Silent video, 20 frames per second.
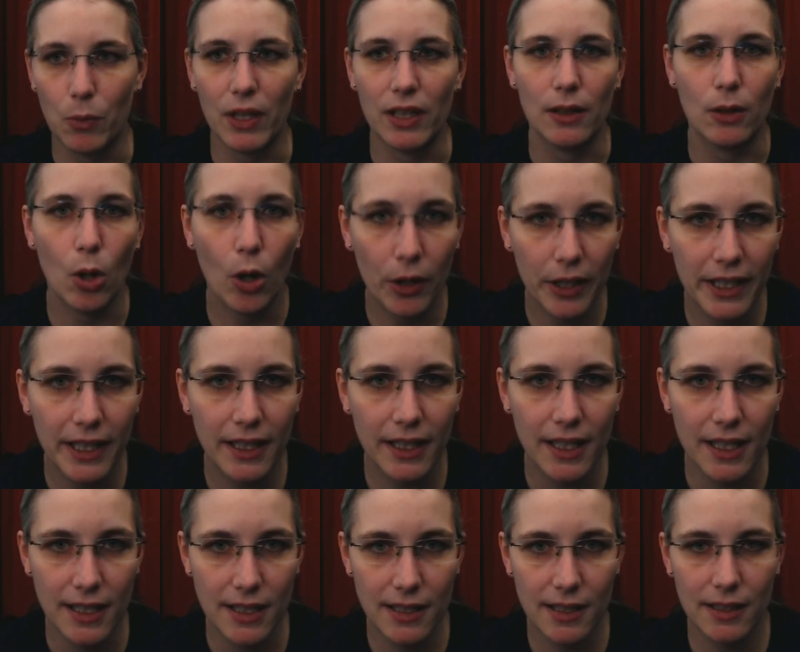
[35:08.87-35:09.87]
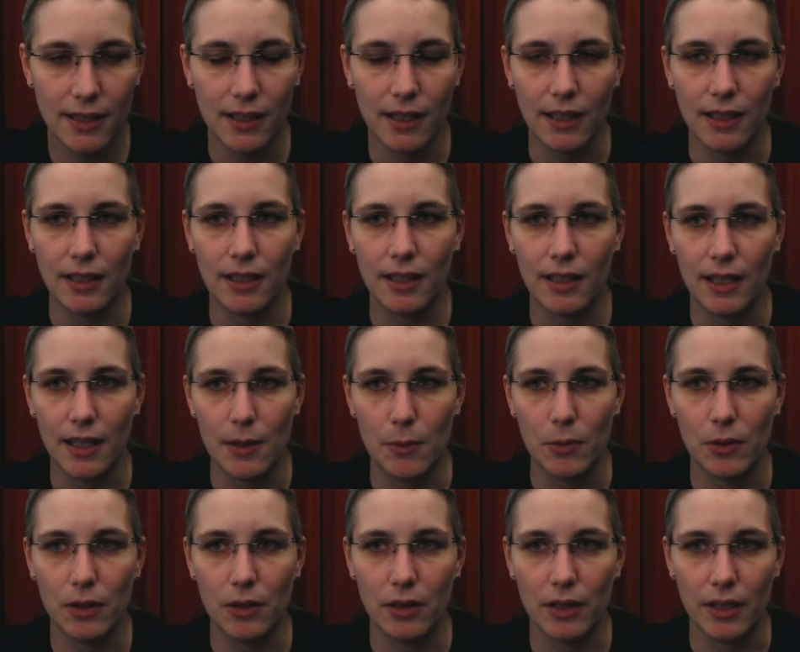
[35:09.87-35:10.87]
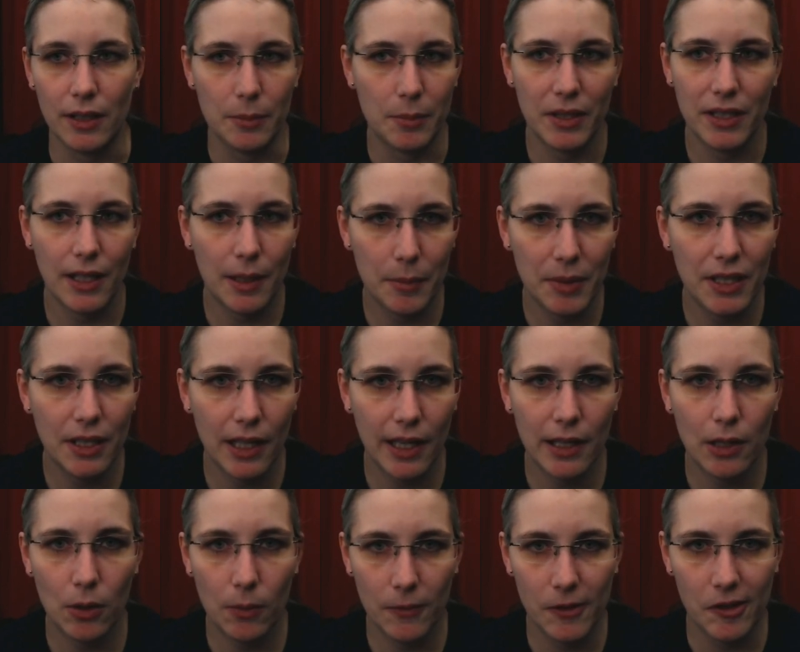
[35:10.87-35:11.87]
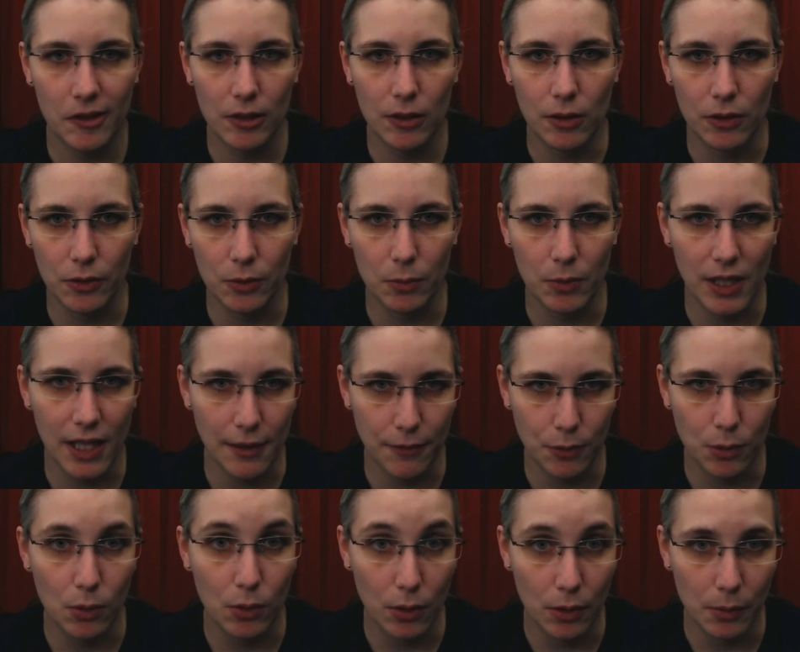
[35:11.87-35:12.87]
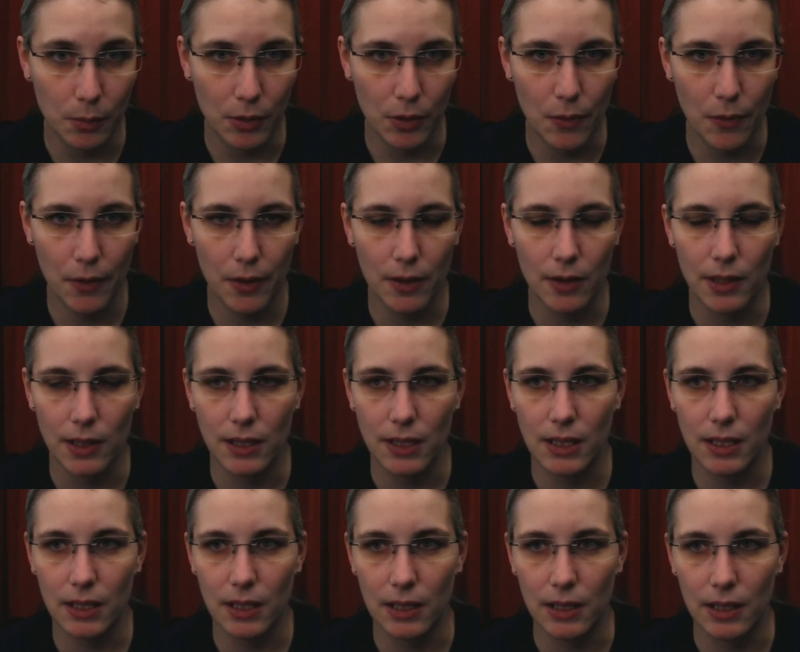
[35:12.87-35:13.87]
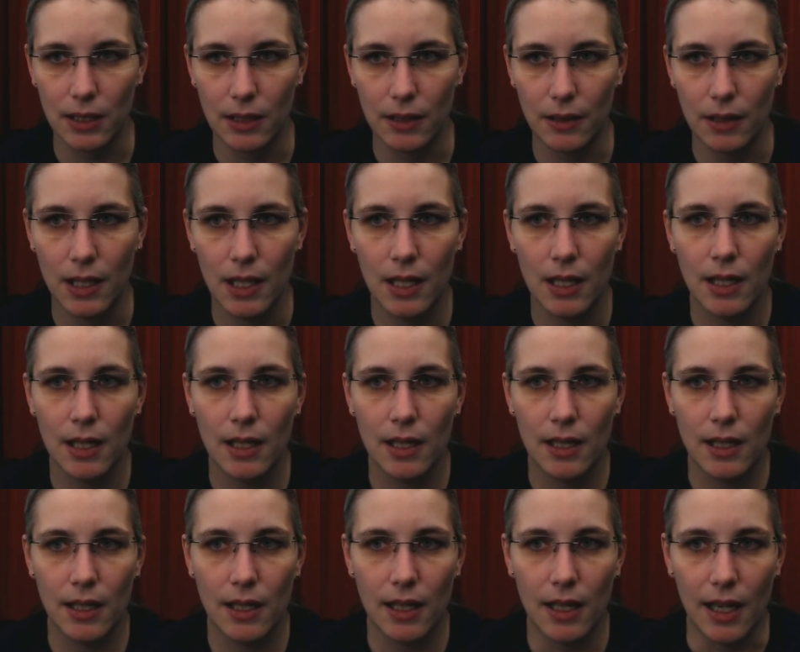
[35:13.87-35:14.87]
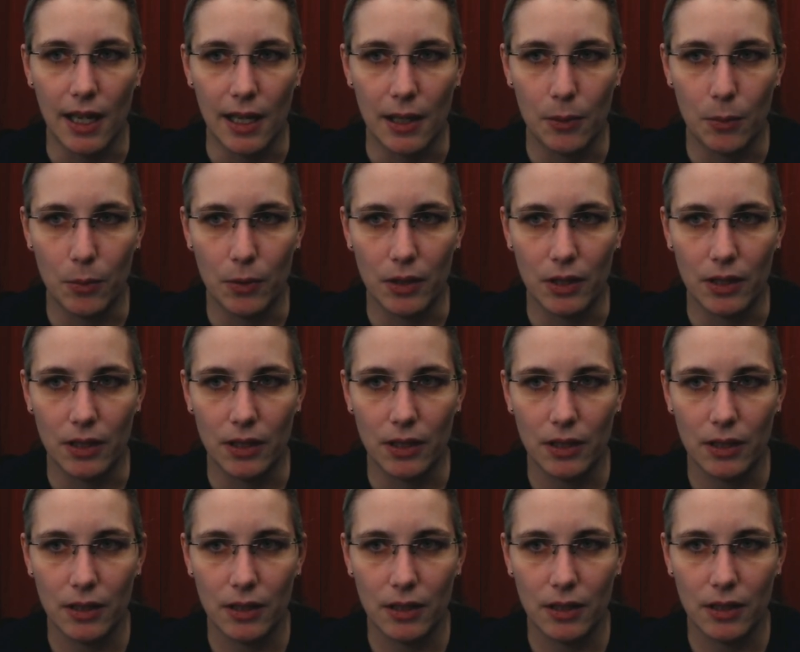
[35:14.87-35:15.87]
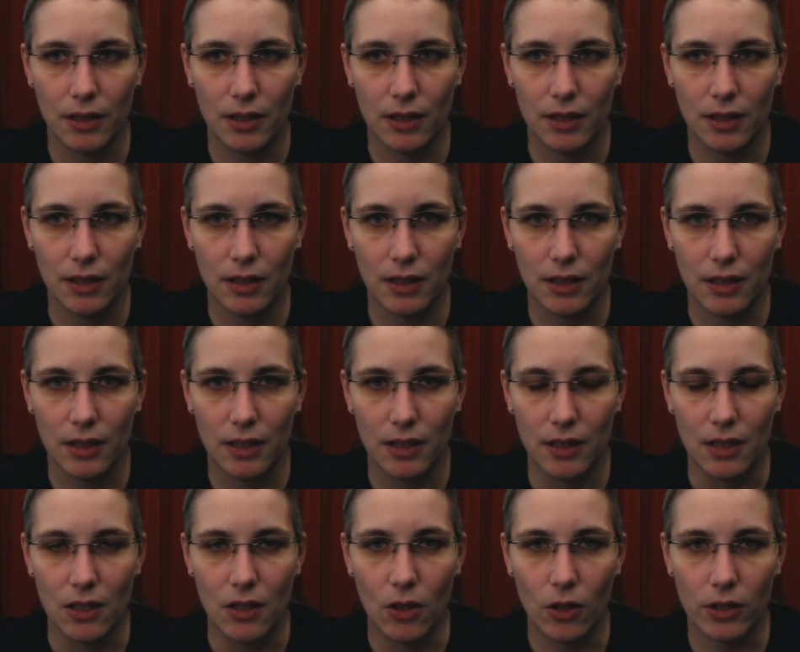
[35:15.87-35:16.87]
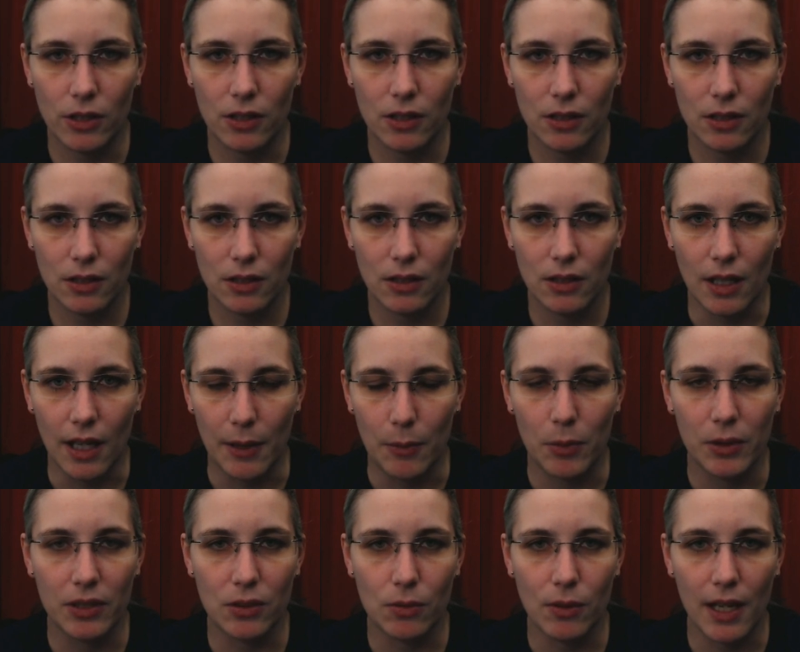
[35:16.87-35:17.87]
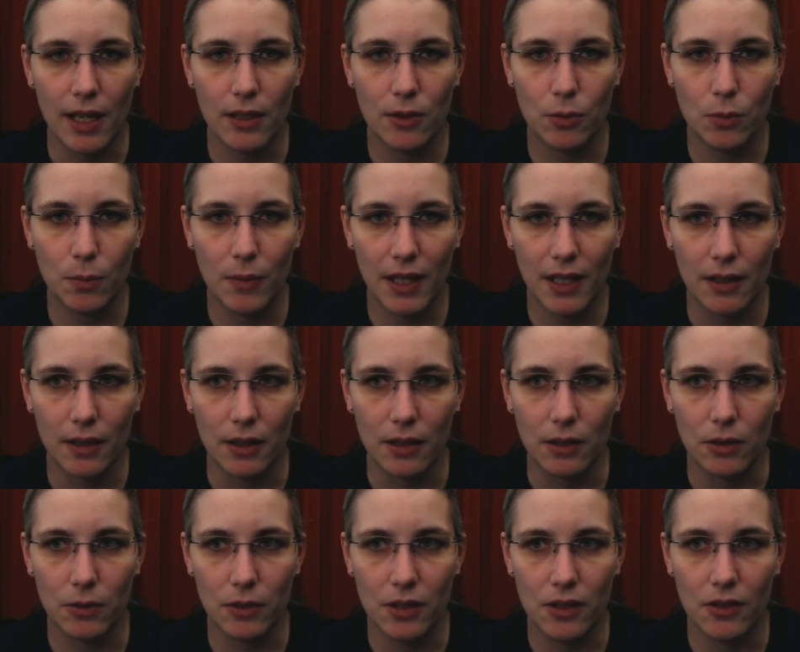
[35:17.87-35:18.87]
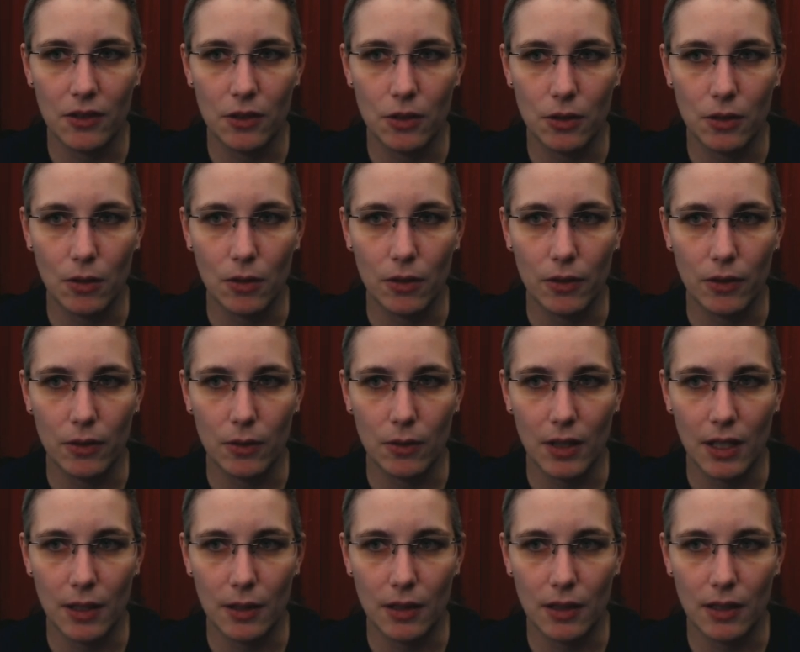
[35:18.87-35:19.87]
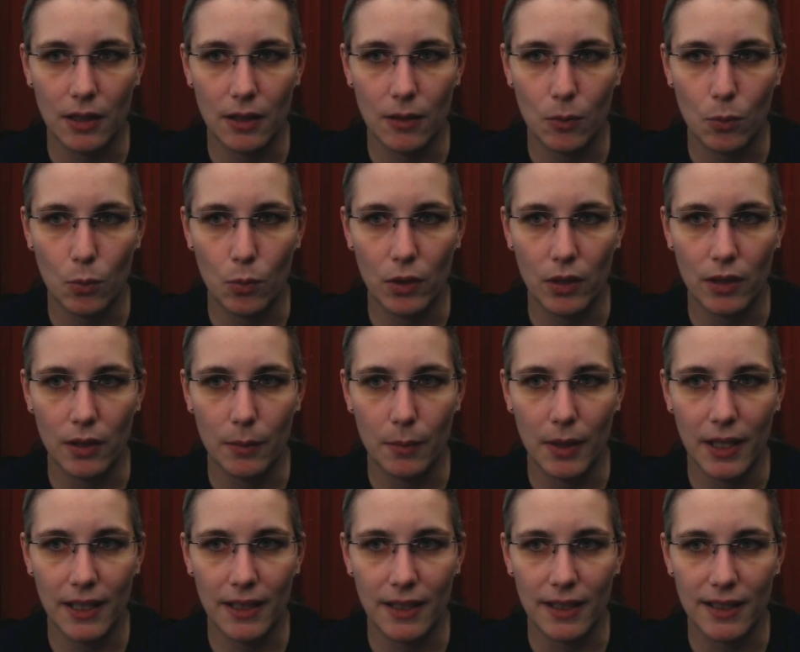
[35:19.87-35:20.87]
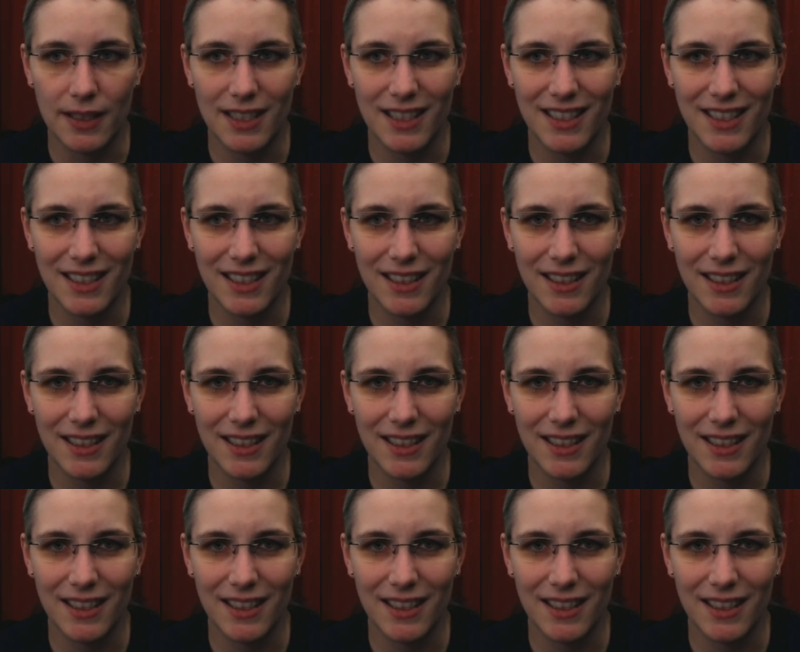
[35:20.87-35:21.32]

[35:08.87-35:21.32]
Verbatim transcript: well learning it uh, i will i mean i obviously also will have to learn both and uh, i will not i will try to make a good decision also that will make it